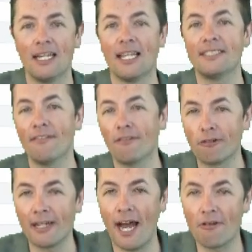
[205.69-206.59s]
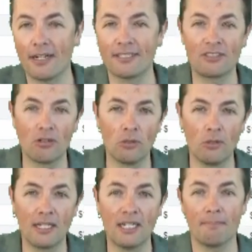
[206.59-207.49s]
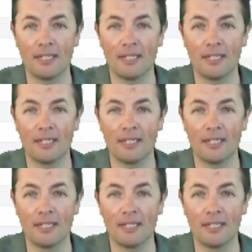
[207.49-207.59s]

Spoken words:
Less than 300, I still look at it,